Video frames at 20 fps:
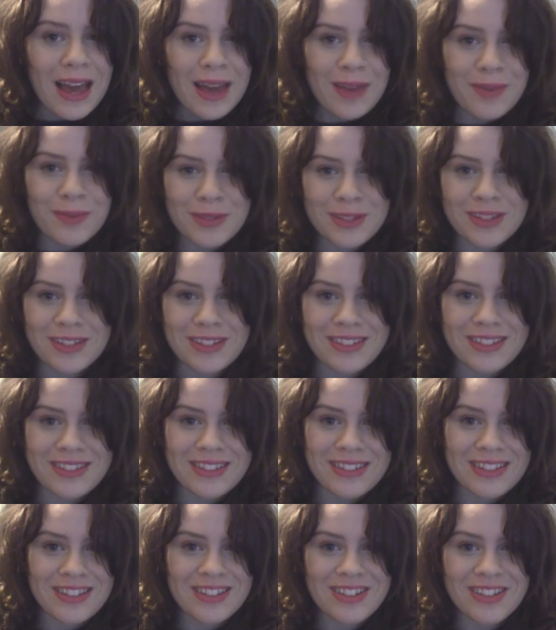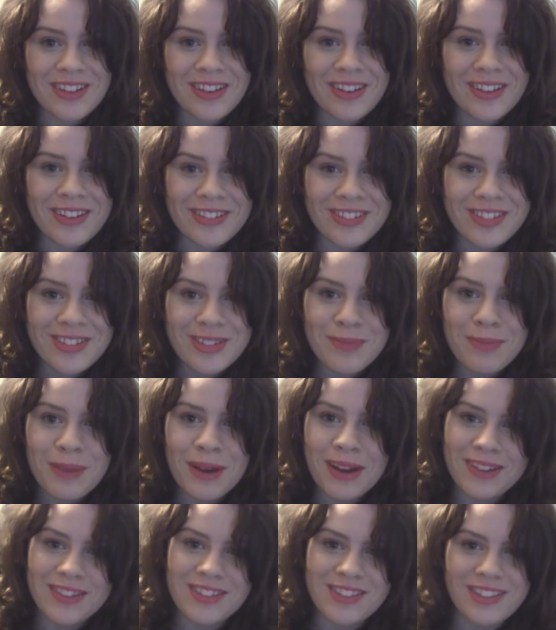I'm resisting the urge to
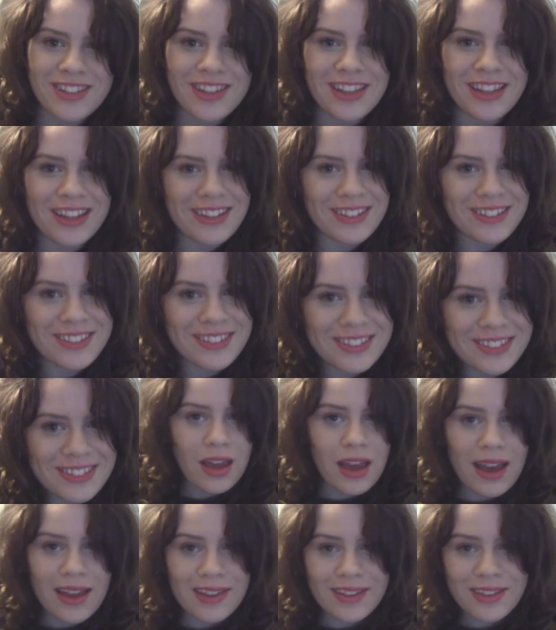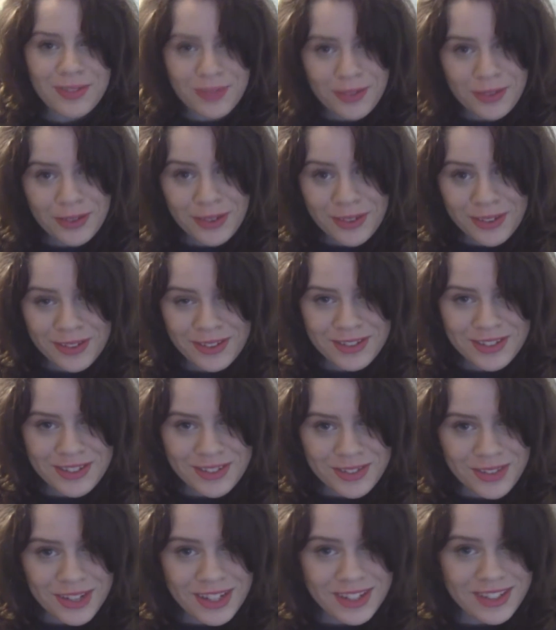punch things. I love all your
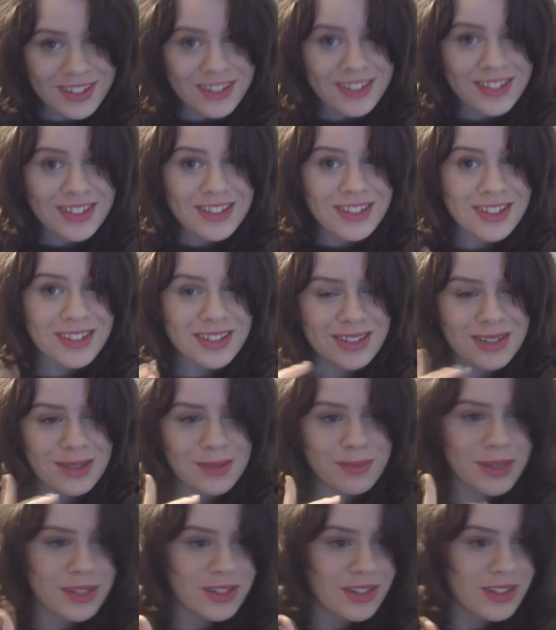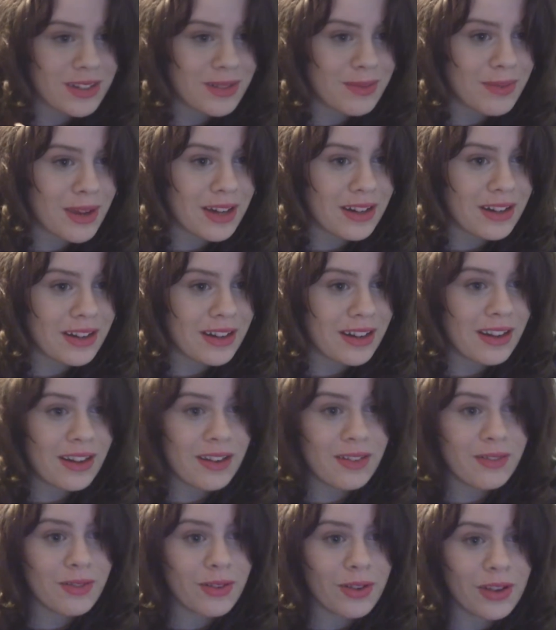gorgeous faces, especially Maddie,
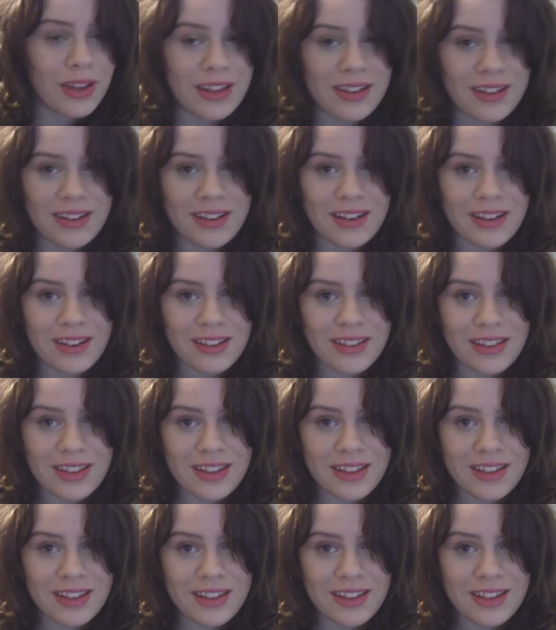for editing